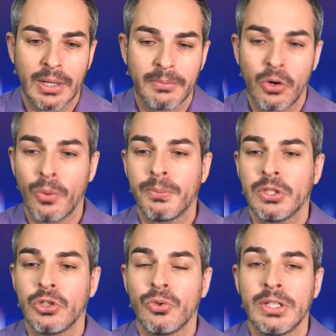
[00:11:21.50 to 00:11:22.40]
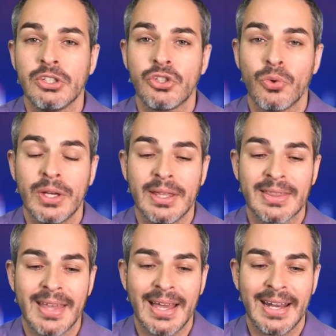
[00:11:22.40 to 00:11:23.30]
Hope you enjoy
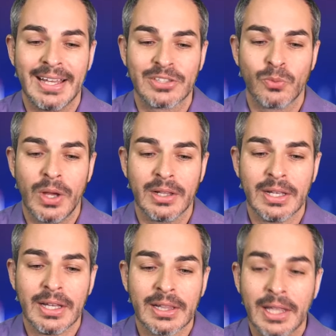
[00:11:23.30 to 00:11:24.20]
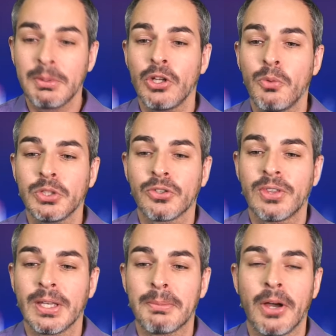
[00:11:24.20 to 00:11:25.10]
that as well. Let me know what you
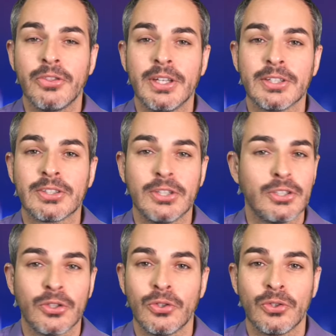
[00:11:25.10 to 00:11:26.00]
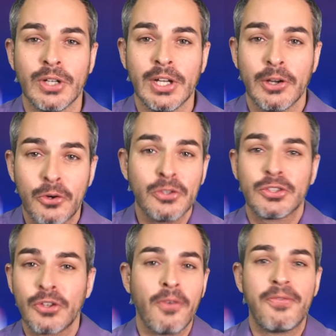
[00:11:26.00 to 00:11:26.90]
think about this.
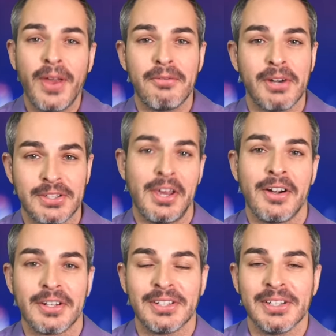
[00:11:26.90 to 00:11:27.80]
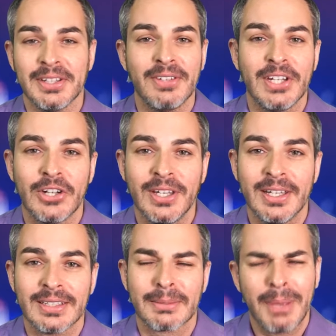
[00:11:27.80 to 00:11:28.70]
Who's your favorite character in the video
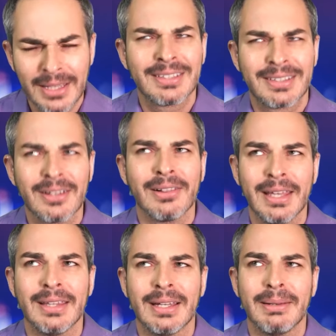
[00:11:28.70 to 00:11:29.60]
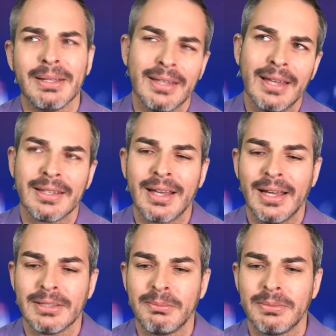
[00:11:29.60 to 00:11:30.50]
is? Mine's still Linda. The other
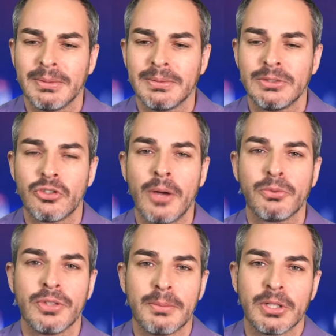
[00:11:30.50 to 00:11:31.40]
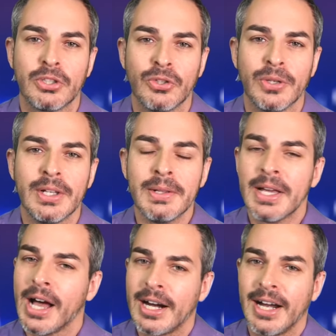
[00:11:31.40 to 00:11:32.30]
guy dropped to number 2.
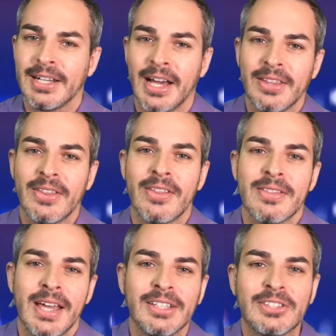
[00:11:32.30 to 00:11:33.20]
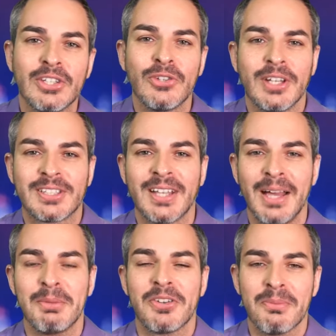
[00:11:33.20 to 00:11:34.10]
All right. Other than that, see you next
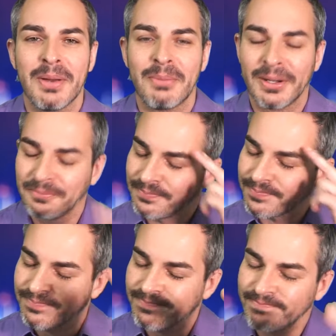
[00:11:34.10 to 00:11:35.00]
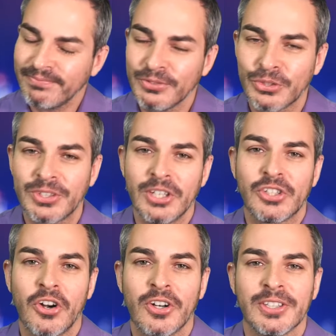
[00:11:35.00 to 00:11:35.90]
time. And remember to stay
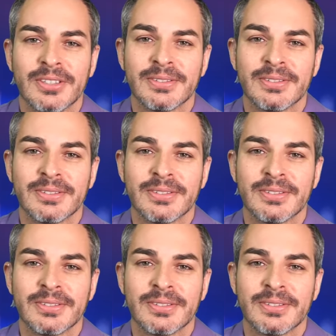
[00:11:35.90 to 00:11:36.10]
charged.